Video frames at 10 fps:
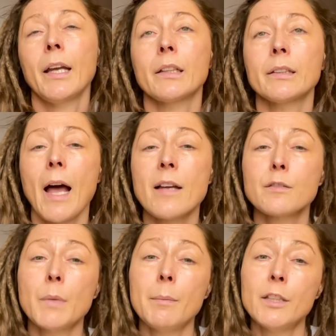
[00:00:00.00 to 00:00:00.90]
It lasts
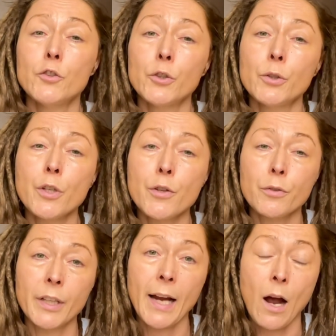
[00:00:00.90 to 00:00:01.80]
maybe 2 to
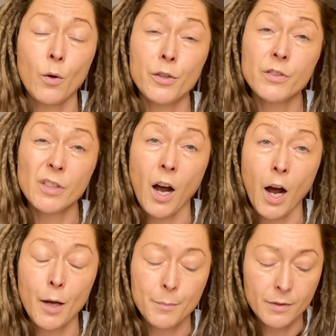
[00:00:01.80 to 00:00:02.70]
3 hours
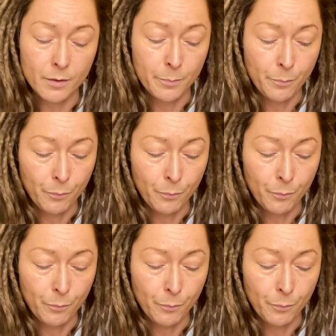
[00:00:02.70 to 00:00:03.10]
tops,